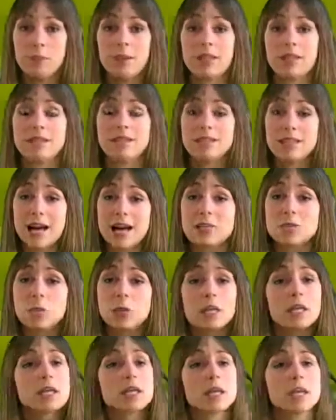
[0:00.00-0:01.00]
because that's
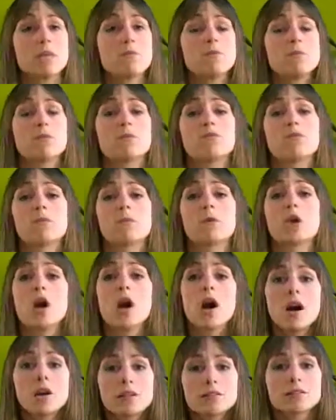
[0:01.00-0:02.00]
what can keep you from
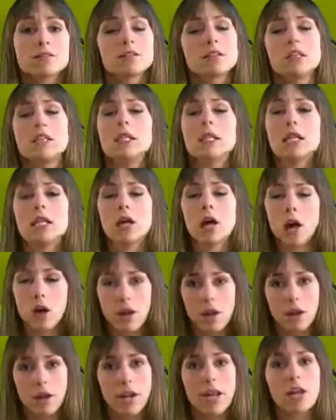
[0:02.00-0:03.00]
constantly getting
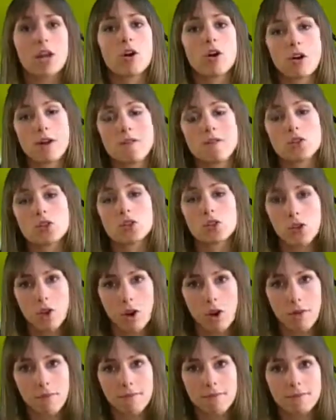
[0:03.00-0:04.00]
hungry and craving
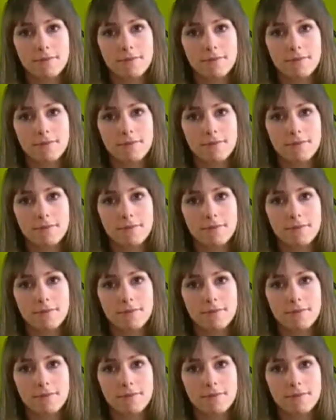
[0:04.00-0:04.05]
sugar.